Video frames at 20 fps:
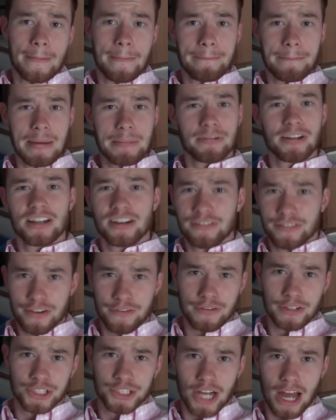People interview
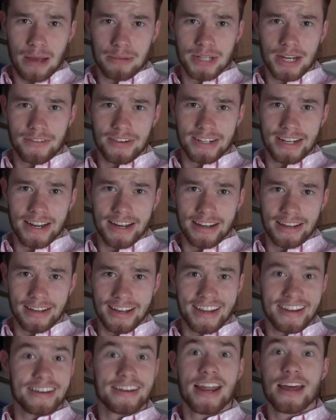for jobs every day
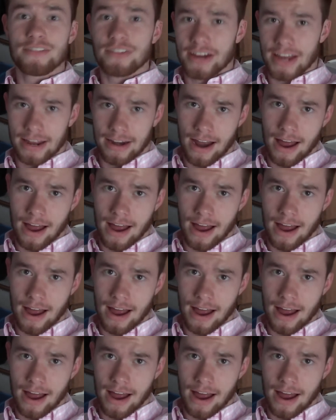and never get